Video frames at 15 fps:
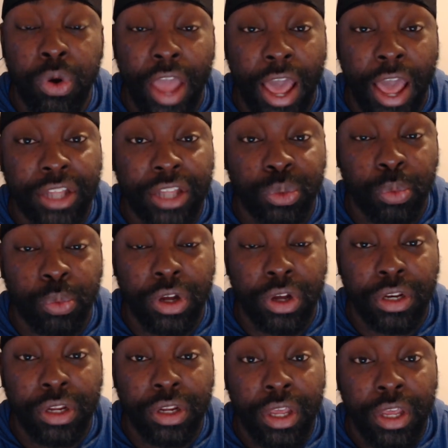Alex
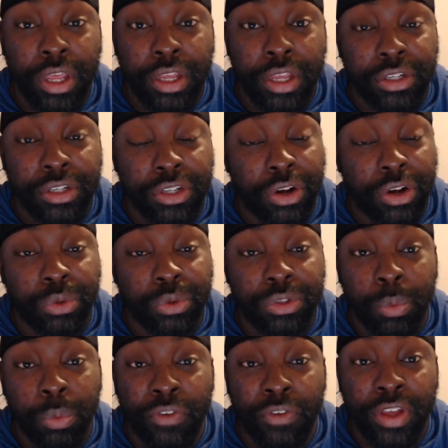Wood. You know,
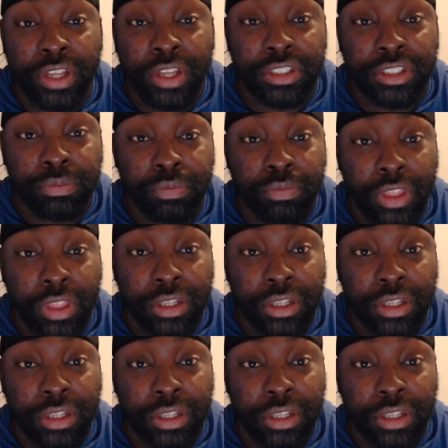with his